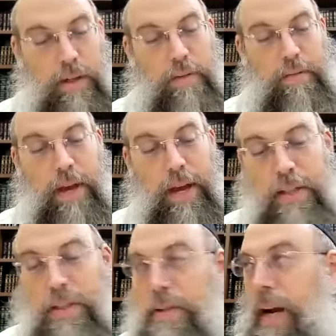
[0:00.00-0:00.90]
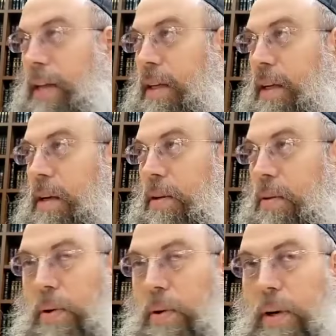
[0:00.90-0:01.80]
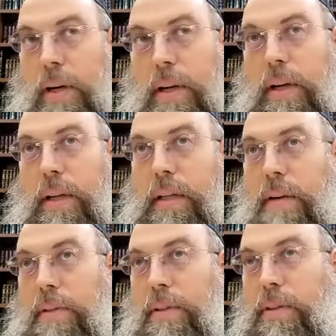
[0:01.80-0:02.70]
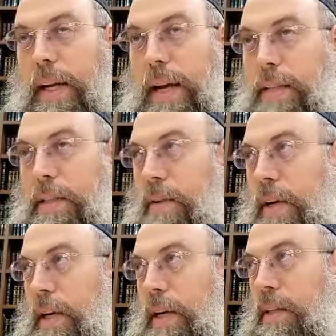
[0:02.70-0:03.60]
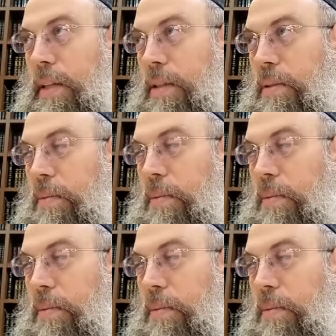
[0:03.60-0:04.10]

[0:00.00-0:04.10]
If you can't extract it in court, then if you try to consecrate it, it doesn't work.